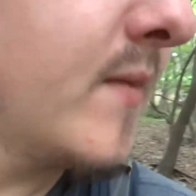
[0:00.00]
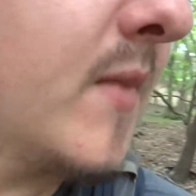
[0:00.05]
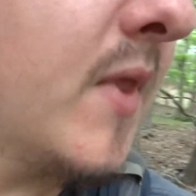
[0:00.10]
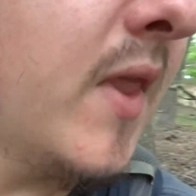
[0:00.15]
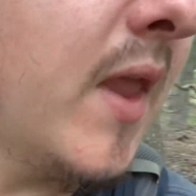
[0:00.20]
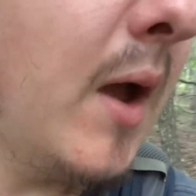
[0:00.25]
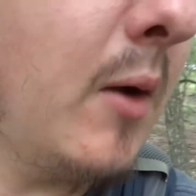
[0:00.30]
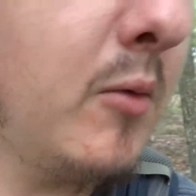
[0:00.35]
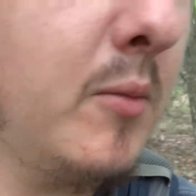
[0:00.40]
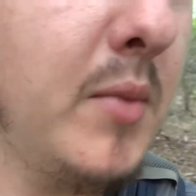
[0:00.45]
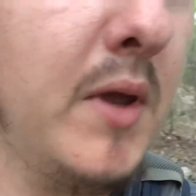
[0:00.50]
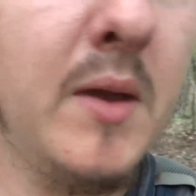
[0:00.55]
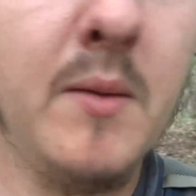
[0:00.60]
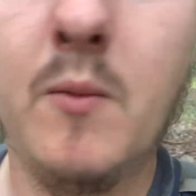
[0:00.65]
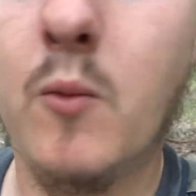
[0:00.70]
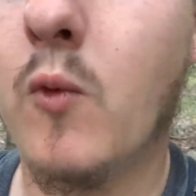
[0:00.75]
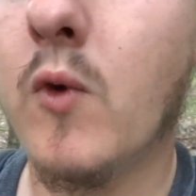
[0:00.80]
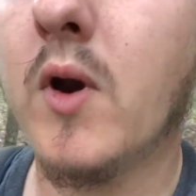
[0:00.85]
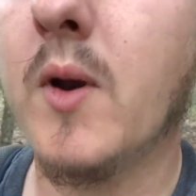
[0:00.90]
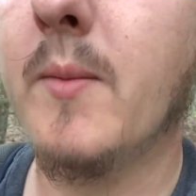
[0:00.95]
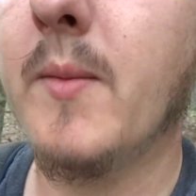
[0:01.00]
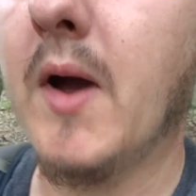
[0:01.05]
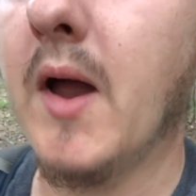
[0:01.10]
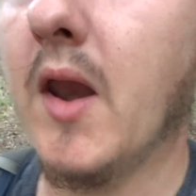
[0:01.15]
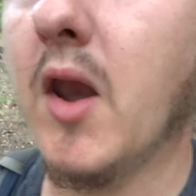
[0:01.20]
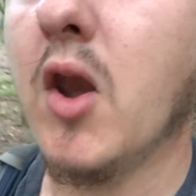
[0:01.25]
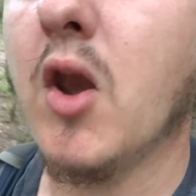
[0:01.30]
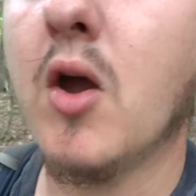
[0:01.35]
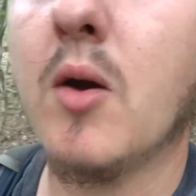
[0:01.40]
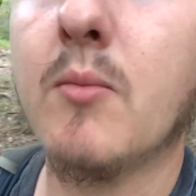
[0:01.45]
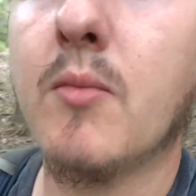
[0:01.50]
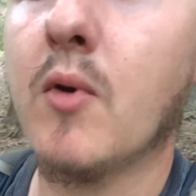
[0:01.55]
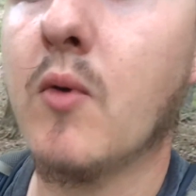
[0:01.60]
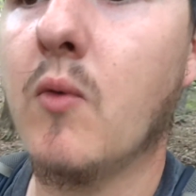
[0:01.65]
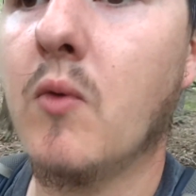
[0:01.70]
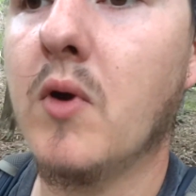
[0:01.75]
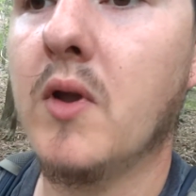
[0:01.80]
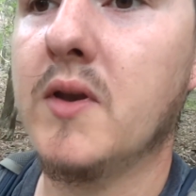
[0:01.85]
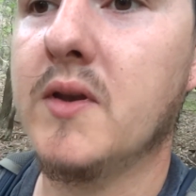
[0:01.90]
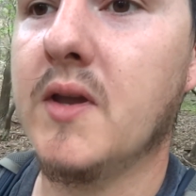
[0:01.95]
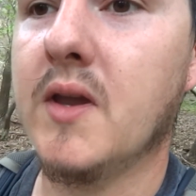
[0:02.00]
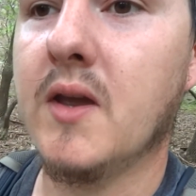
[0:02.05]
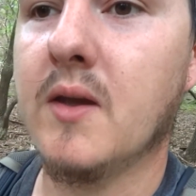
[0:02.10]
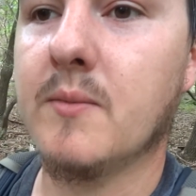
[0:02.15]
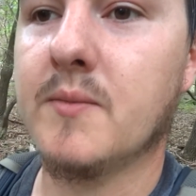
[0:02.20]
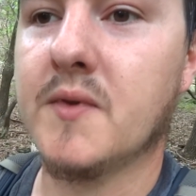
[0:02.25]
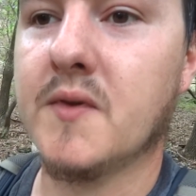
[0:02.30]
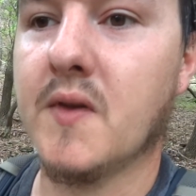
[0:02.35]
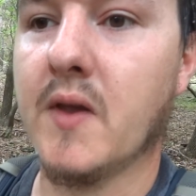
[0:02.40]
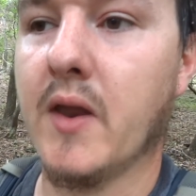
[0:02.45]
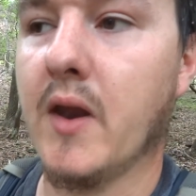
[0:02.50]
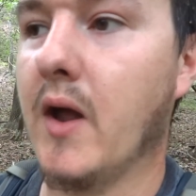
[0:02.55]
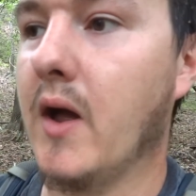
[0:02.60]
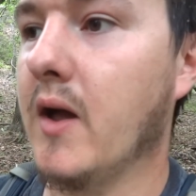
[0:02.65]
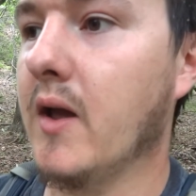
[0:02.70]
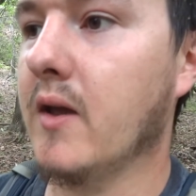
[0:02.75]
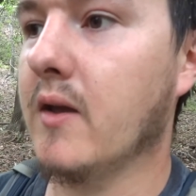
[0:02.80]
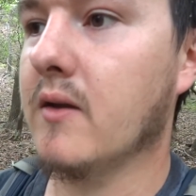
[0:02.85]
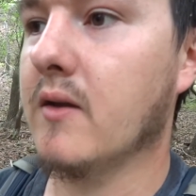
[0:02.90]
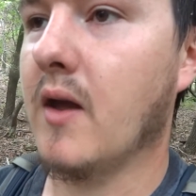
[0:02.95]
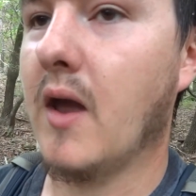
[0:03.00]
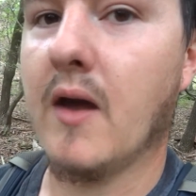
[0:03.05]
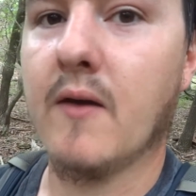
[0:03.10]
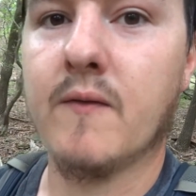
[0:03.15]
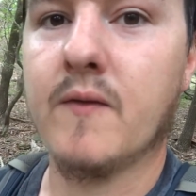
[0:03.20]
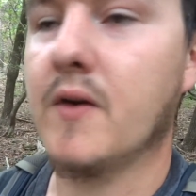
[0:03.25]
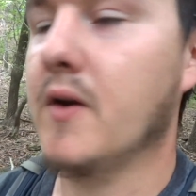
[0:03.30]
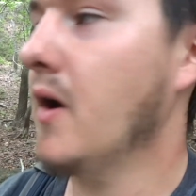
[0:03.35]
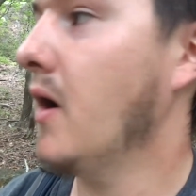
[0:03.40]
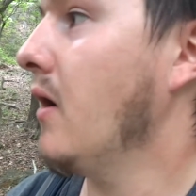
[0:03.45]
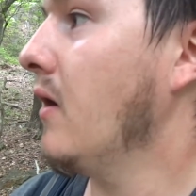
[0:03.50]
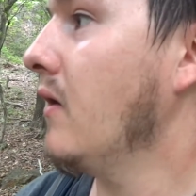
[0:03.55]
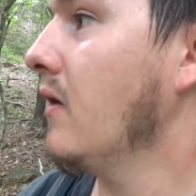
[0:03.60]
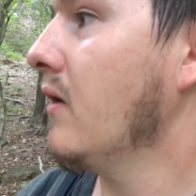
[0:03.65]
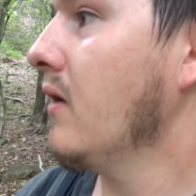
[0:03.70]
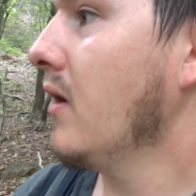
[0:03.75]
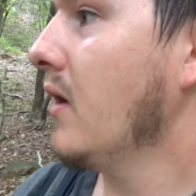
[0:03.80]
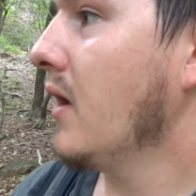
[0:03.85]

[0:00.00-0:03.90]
That would be one of my #1 tips that I have for y'all.